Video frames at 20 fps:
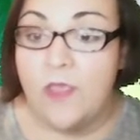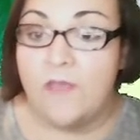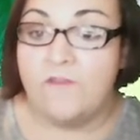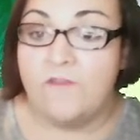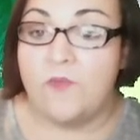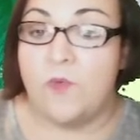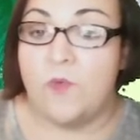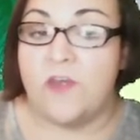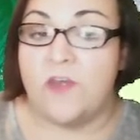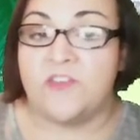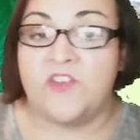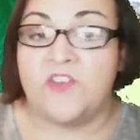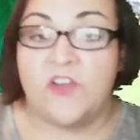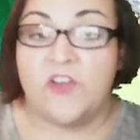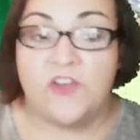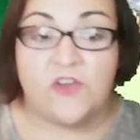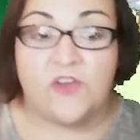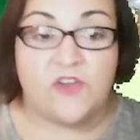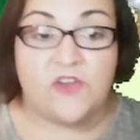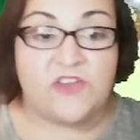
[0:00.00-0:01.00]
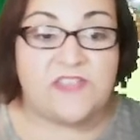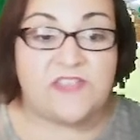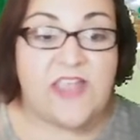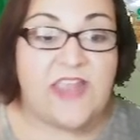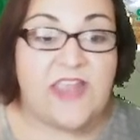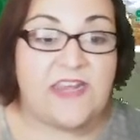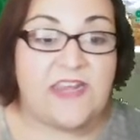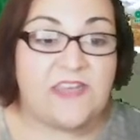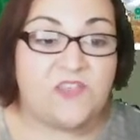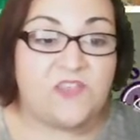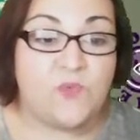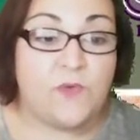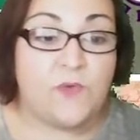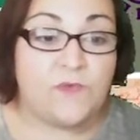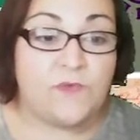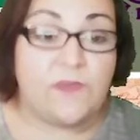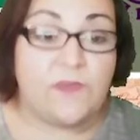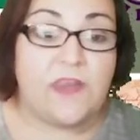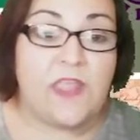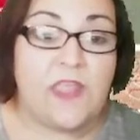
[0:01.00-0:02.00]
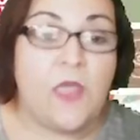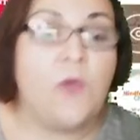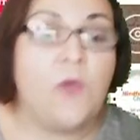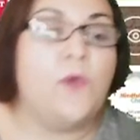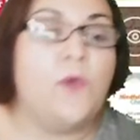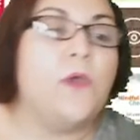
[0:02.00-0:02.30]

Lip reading: if you want to turn your design into a video.